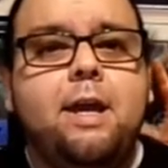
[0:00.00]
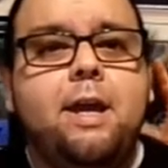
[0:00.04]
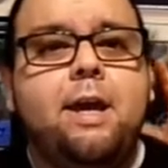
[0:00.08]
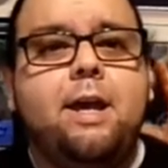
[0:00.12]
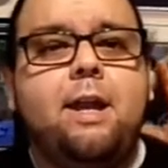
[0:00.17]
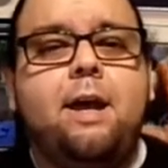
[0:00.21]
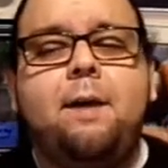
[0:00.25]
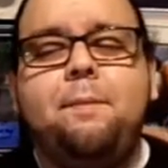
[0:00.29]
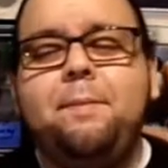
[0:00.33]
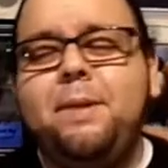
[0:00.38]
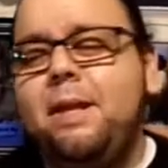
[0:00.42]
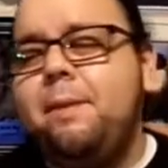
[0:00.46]

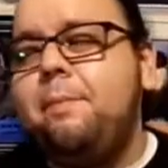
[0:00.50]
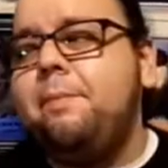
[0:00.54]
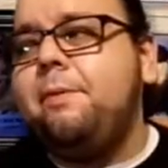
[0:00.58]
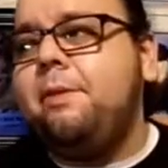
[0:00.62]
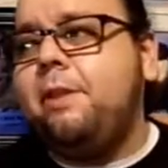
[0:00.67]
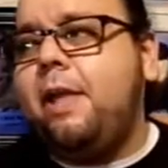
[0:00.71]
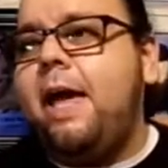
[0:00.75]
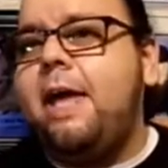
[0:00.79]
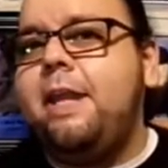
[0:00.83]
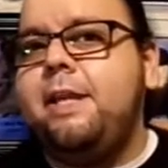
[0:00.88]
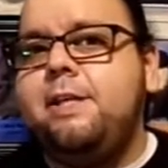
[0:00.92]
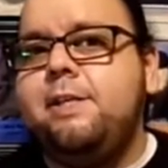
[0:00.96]
And I mean, I'm
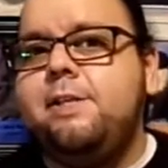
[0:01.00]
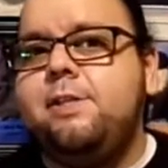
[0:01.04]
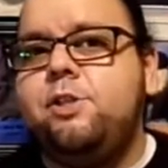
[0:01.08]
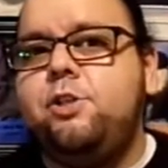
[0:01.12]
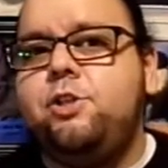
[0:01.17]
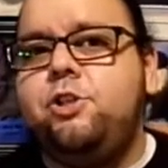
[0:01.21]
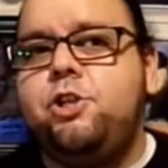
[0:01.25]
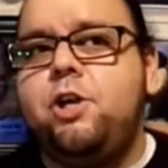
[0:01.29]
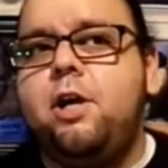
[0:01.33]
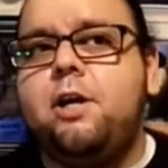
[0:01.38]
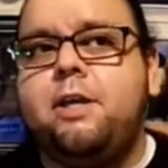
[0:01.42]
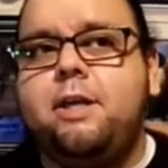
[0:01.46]
glad he's
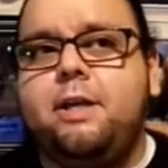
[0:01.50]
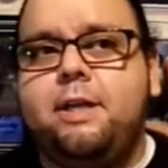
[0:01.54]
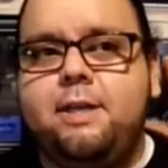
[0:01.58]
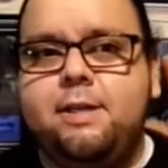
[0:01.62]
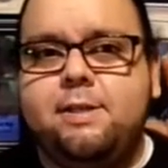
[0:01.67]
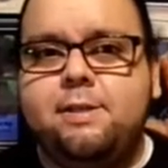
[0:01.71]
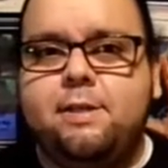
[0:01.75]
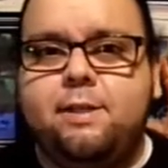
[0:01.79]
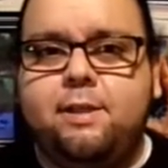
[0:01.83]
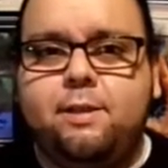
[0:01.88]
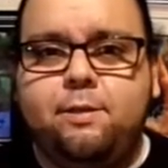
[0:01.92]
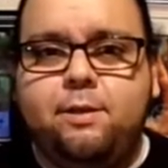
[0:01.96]
Chucky.
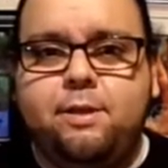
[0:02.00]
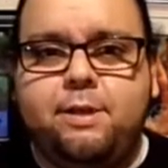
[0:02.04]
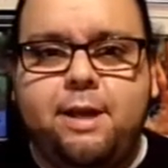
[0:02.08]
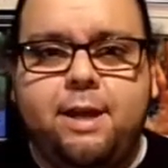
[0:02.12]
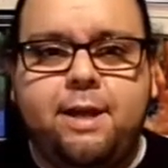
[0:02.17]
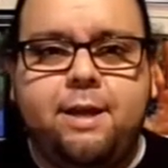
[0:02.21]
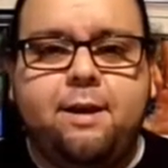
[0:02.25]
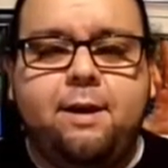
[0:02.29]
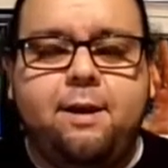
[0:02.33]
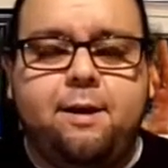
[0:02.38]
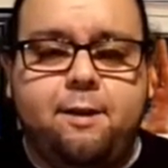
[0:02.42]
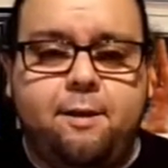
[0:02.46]
He's an
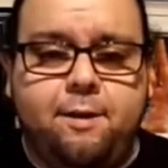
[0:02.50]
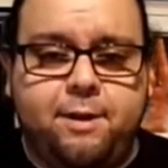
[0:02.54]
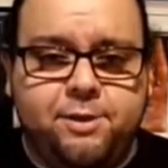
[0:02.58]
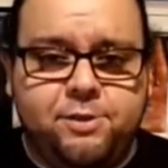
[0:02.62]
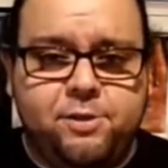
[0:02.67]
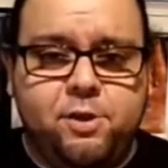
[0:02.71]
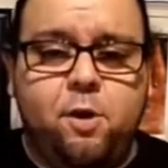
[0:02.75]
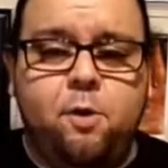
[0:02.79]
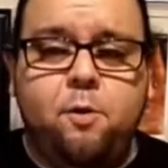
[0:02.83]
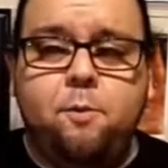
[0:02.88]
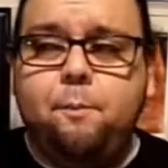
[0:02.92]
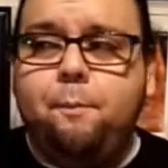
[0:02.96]
icon on his
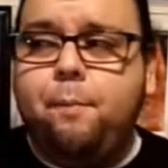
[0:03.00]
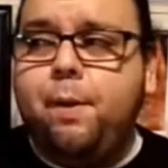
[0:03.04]
own.